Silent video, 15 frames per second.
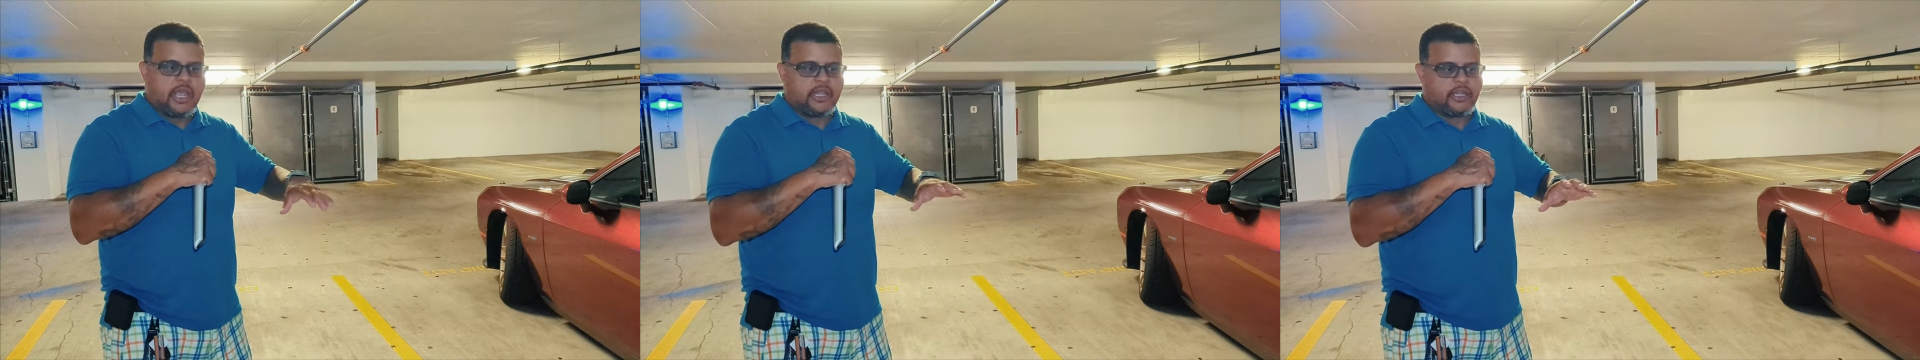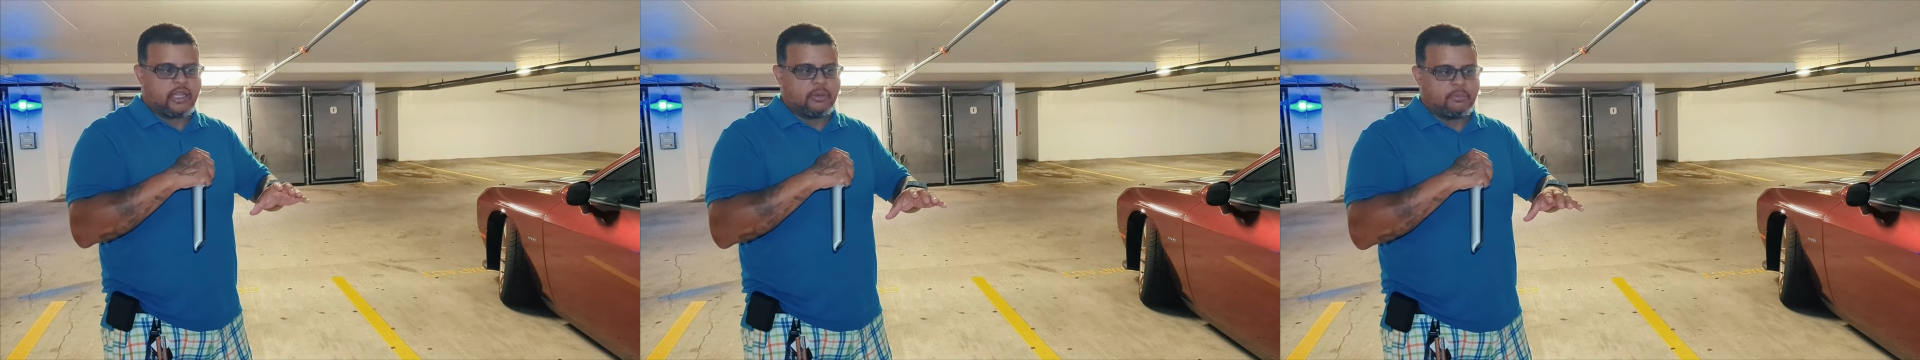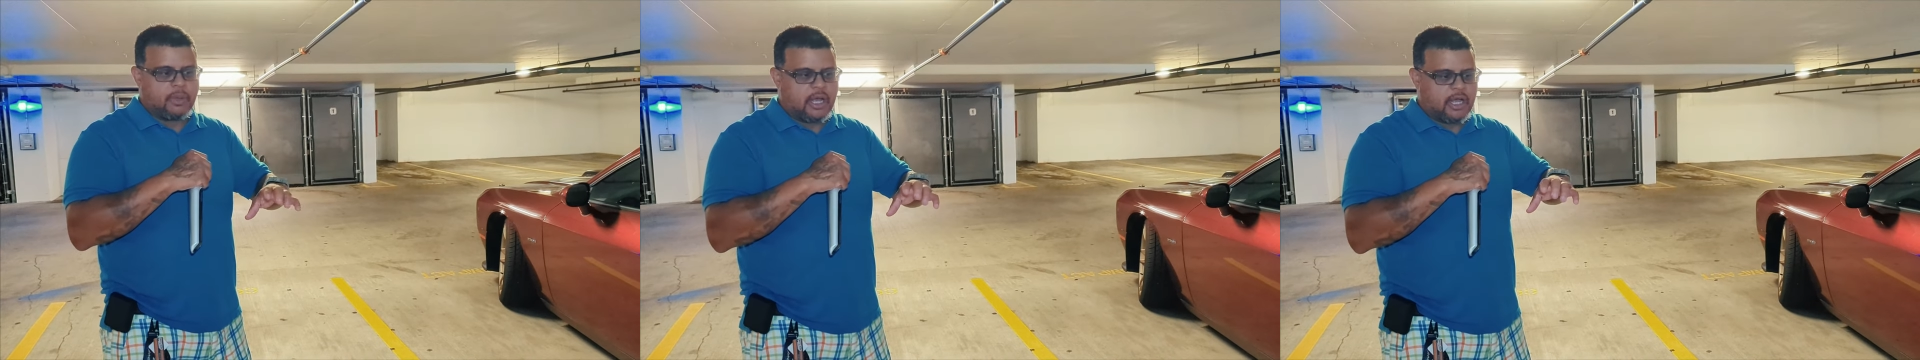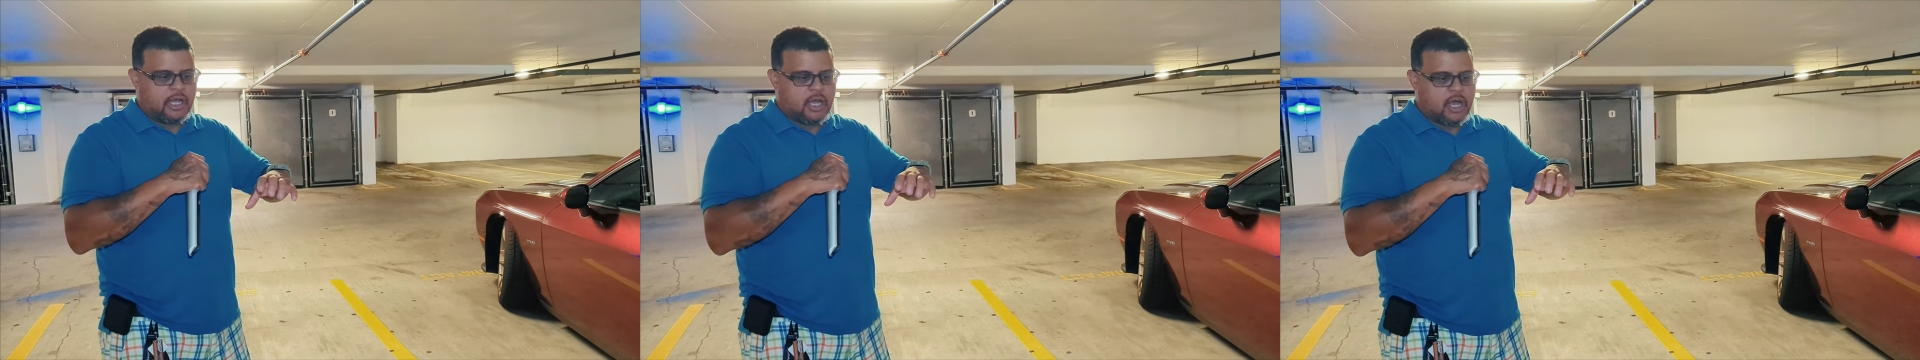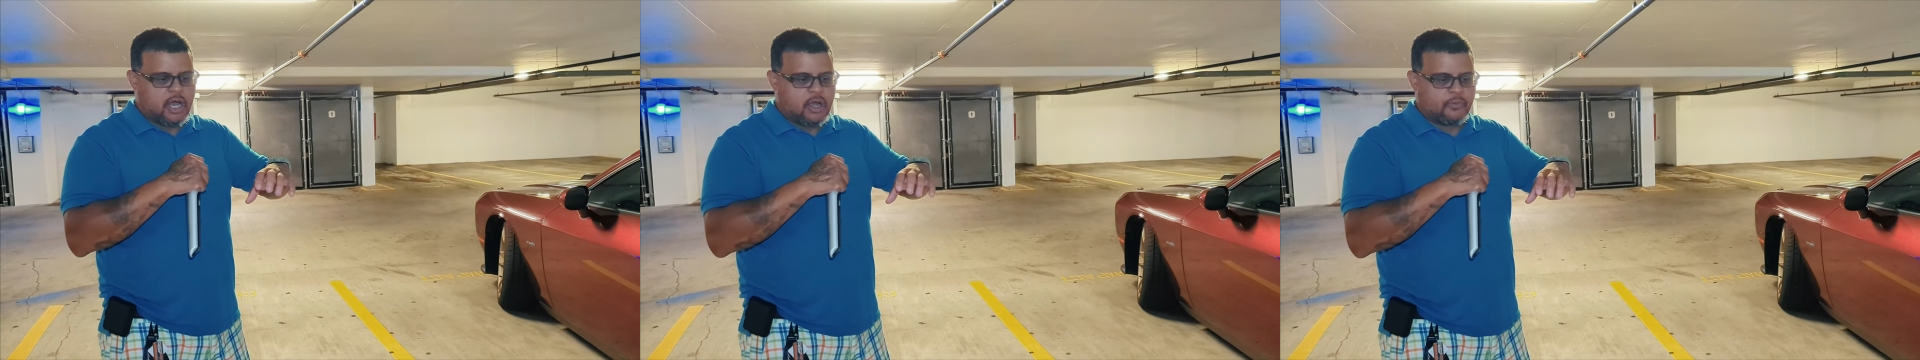like you
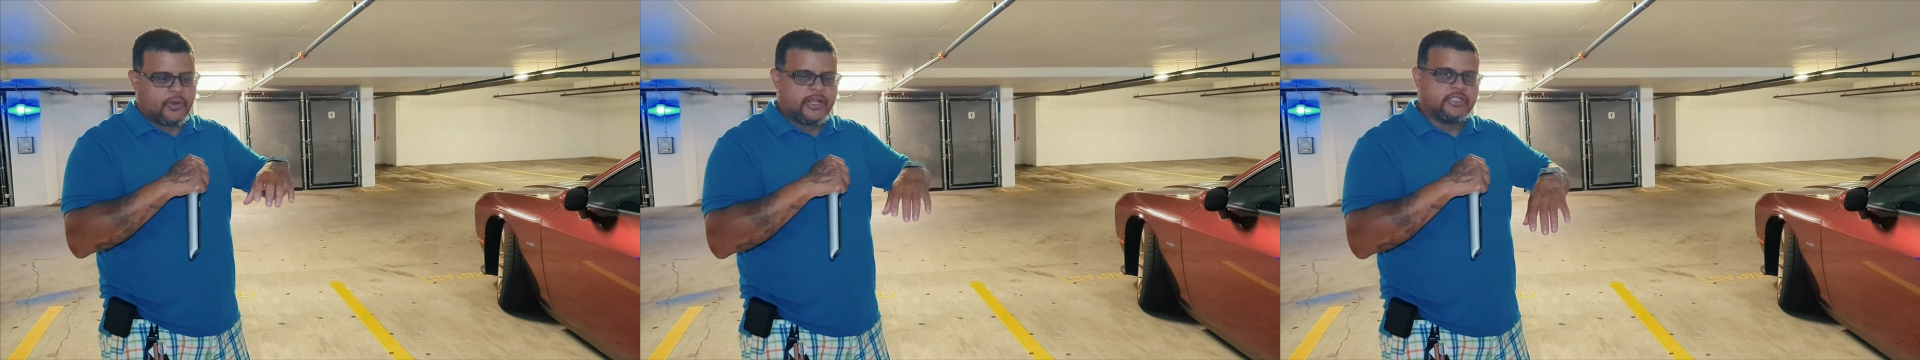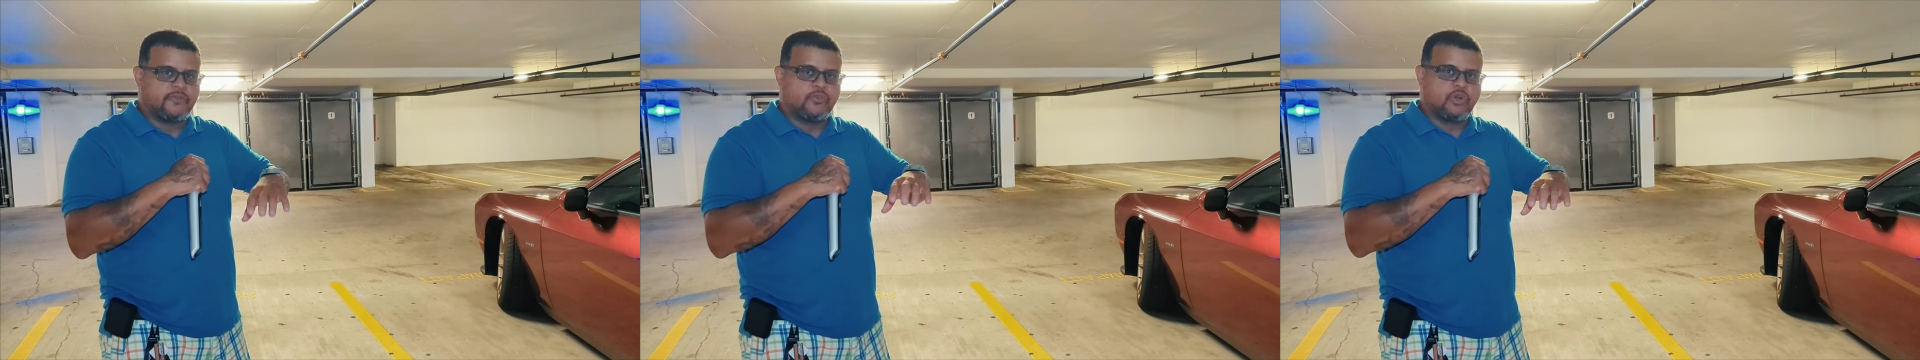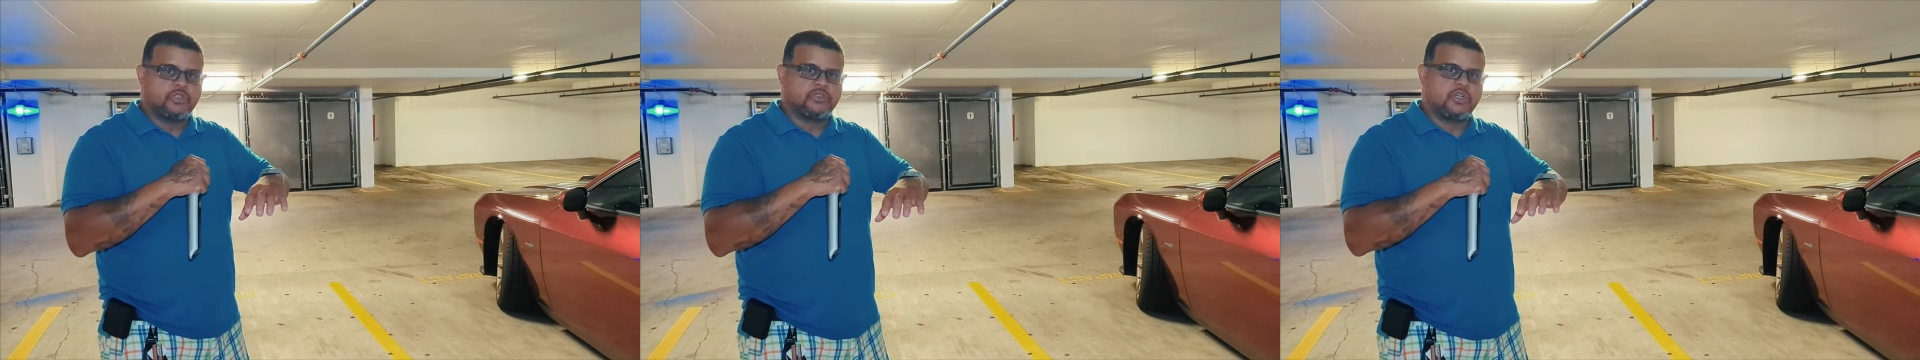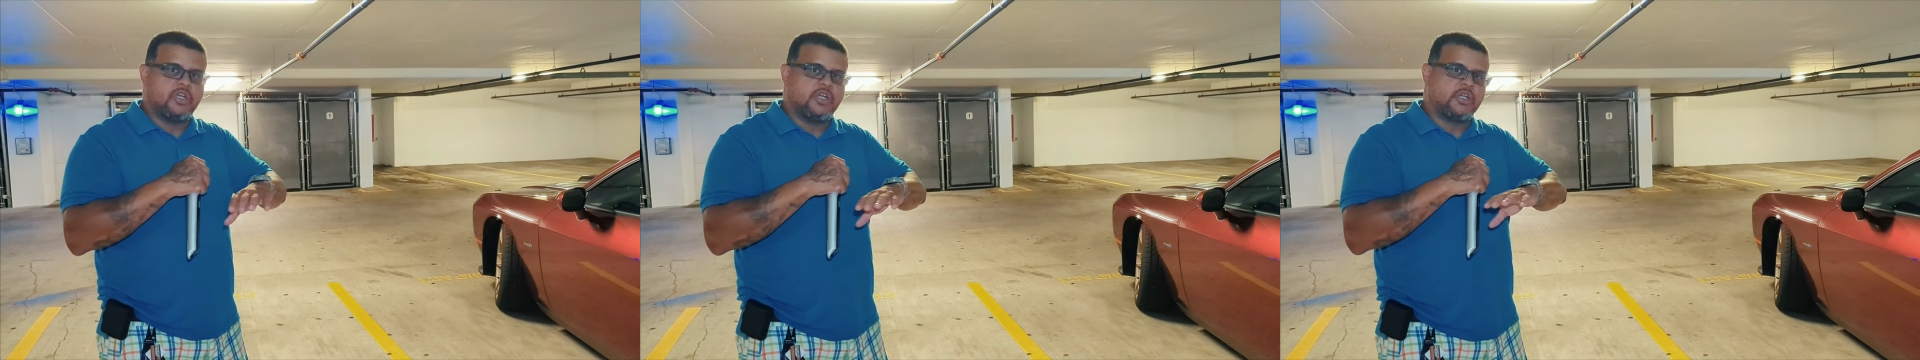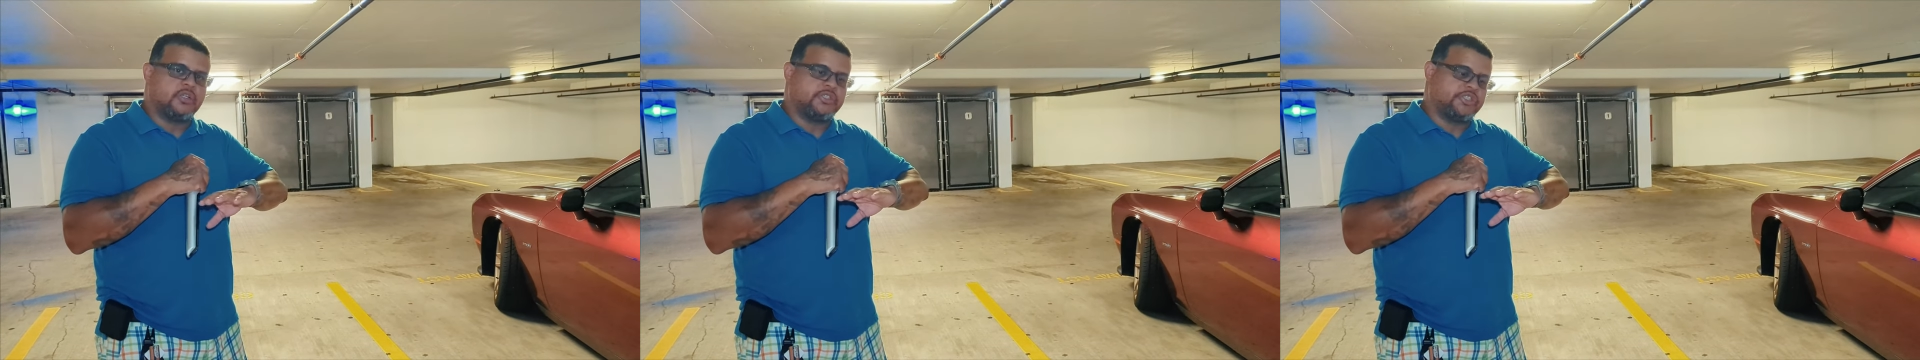won't see my fuse
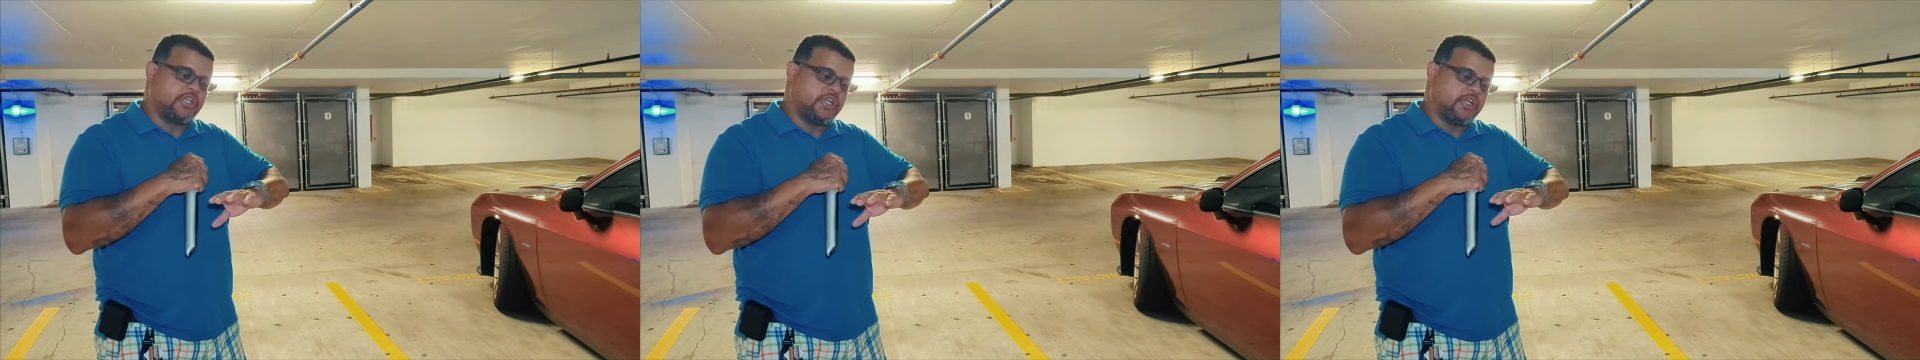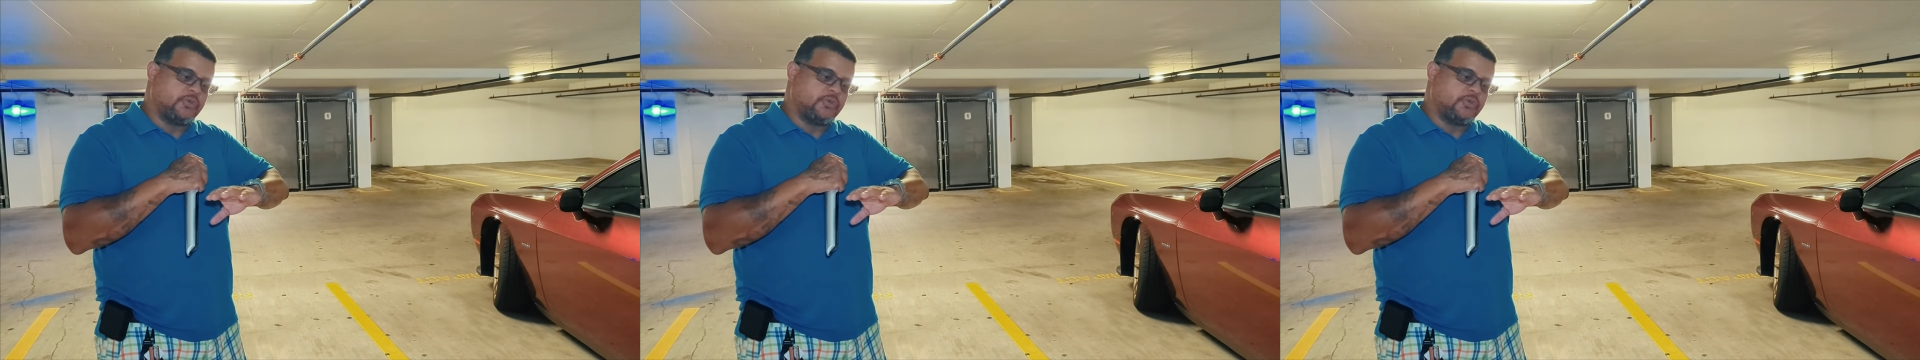box cover,